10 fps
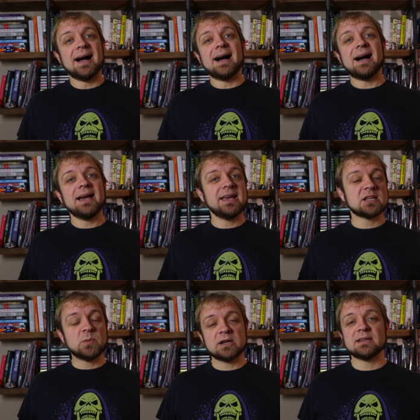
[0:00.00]
I
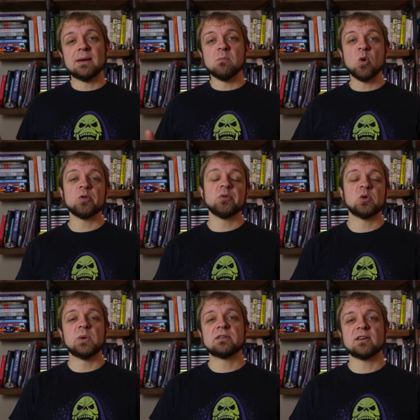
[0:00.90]
expect to get more than
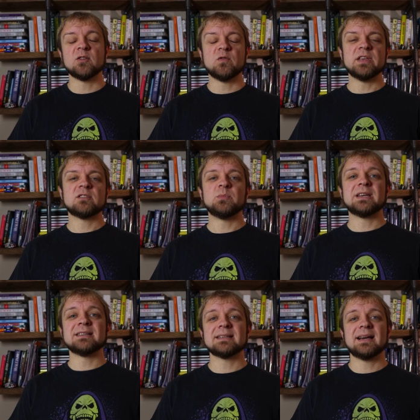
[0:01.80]
three weeks out of this
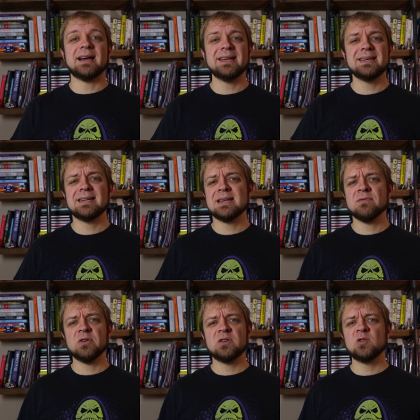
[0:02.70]
because I
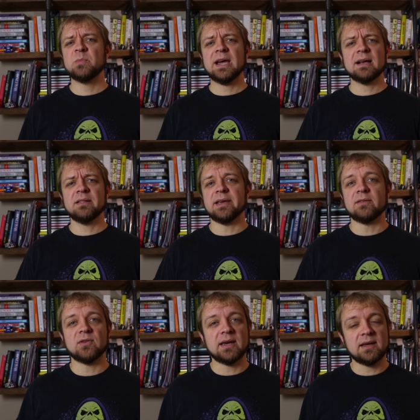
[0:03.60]
never use
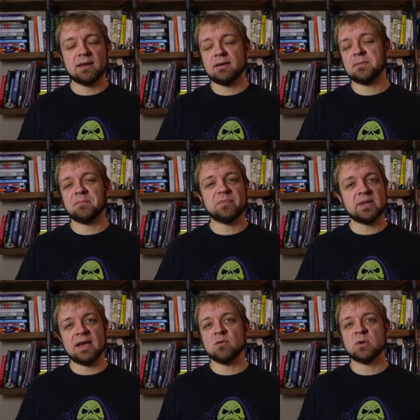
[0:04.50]
backlights. I
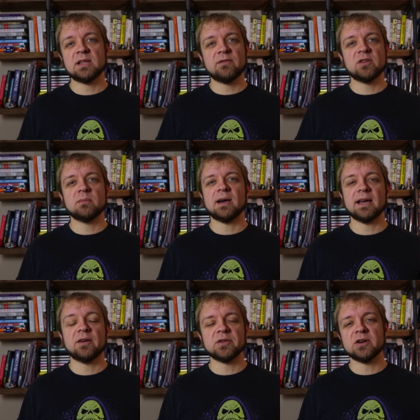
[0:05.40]
Everyone loves them. I
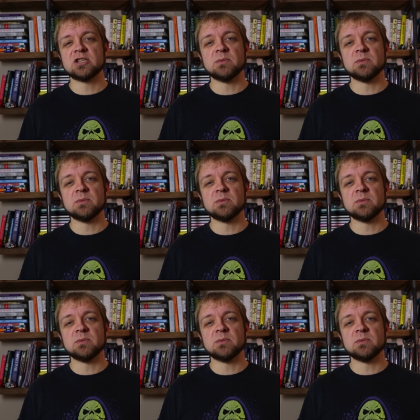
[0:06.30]
got the R G